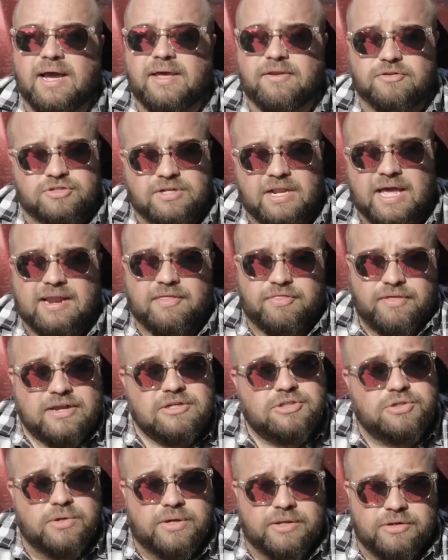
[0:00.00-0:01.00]
There's a lot of
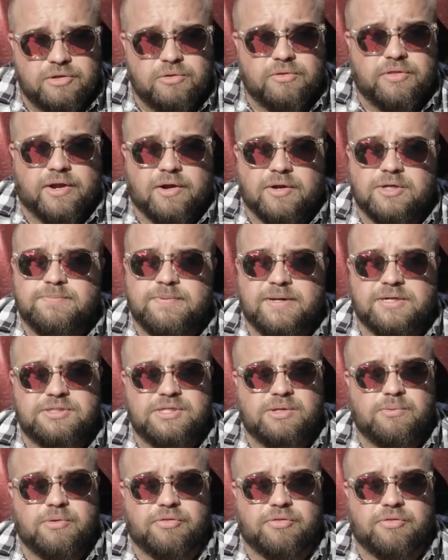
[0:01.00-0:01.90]
things you can do there, especially